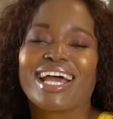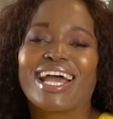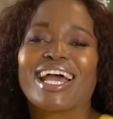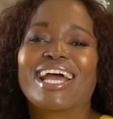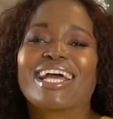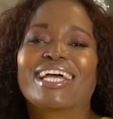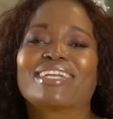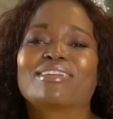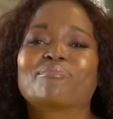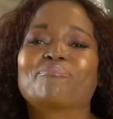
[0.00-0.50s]

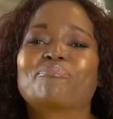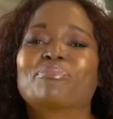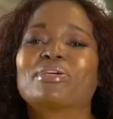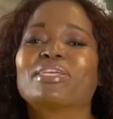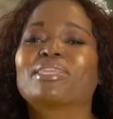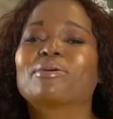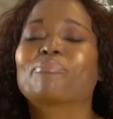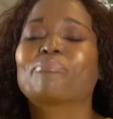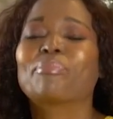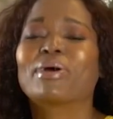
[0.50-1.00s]
and
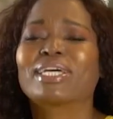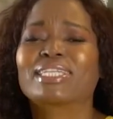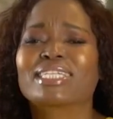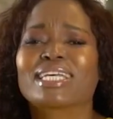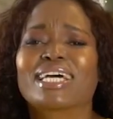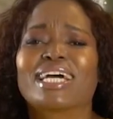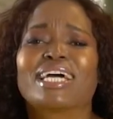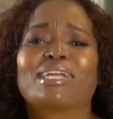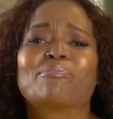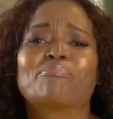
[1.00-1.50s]
be the
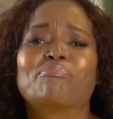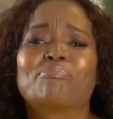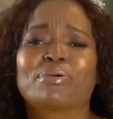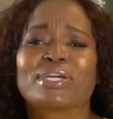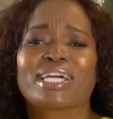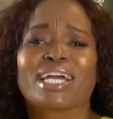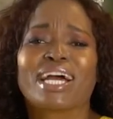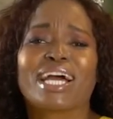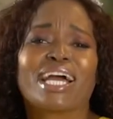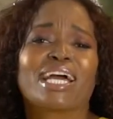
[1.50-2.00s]
better and
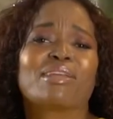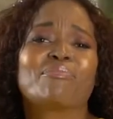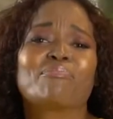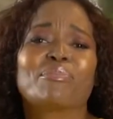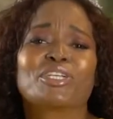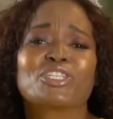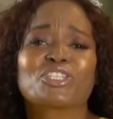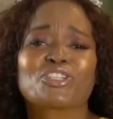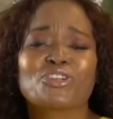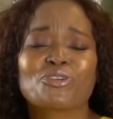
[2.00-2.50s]
bigger and
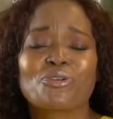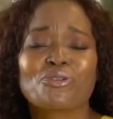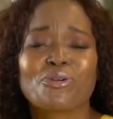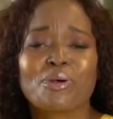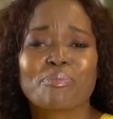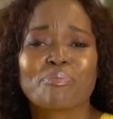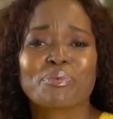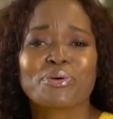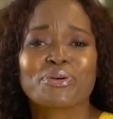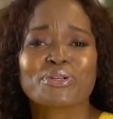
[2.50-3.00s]

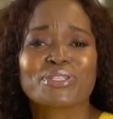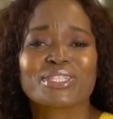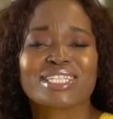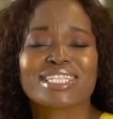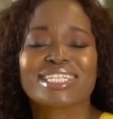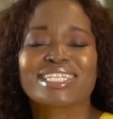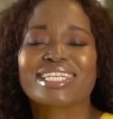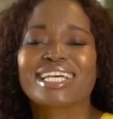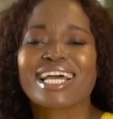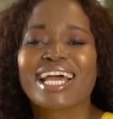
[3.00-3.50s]
maturer
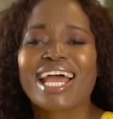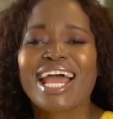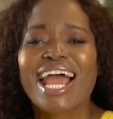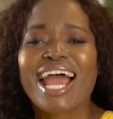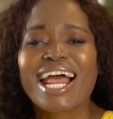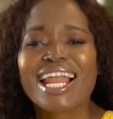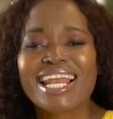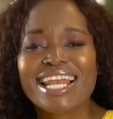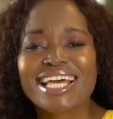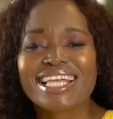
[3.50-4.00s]
person
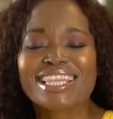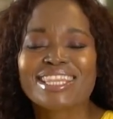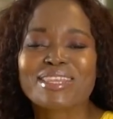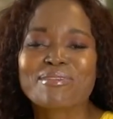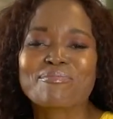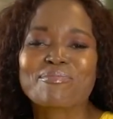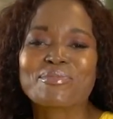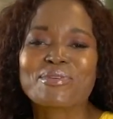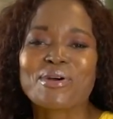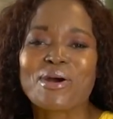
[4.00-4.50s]
and let
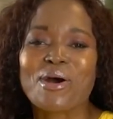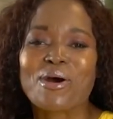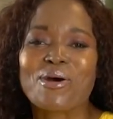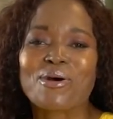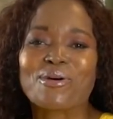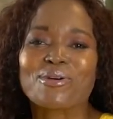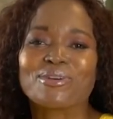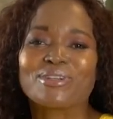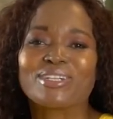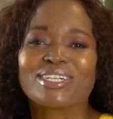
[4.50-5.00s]
them
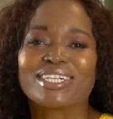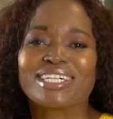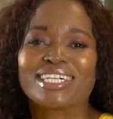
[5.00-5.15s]
go.